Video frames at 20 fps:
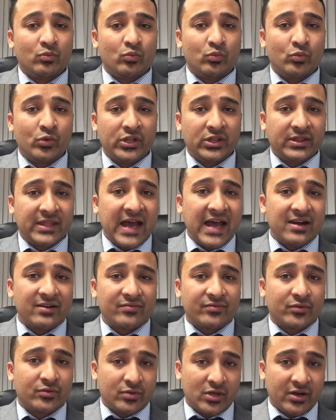with that
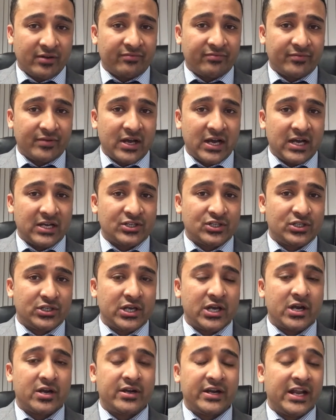sort of
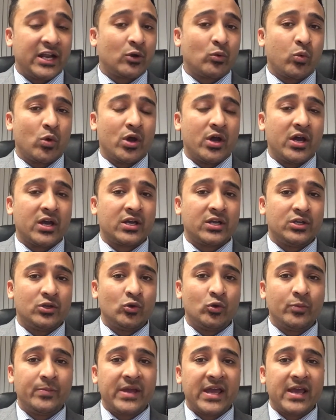shared network,
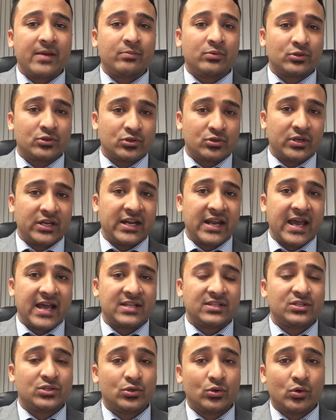you'll be able to
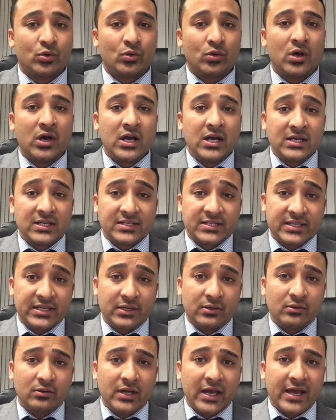enhance your
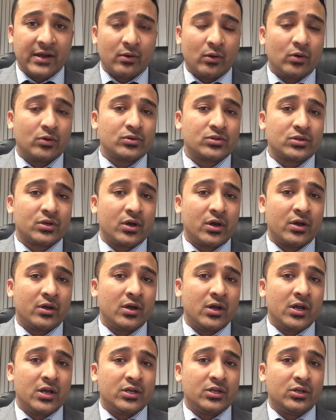skill, and also
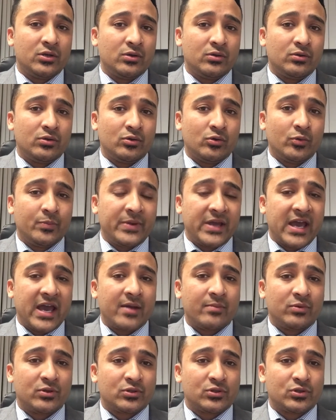you'll be
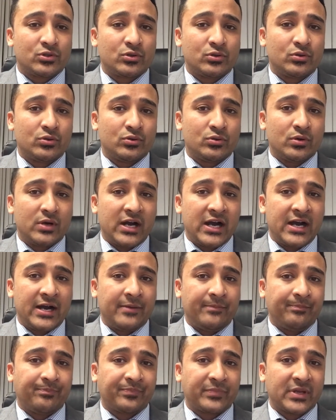able to
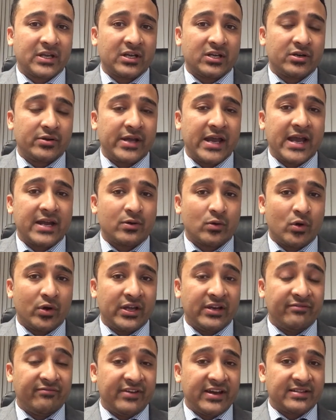create or
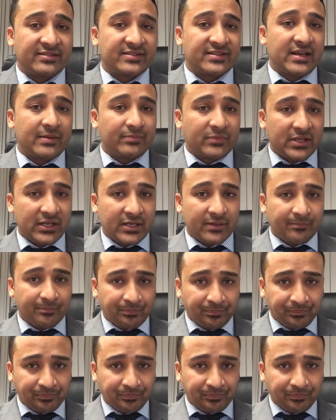invent something,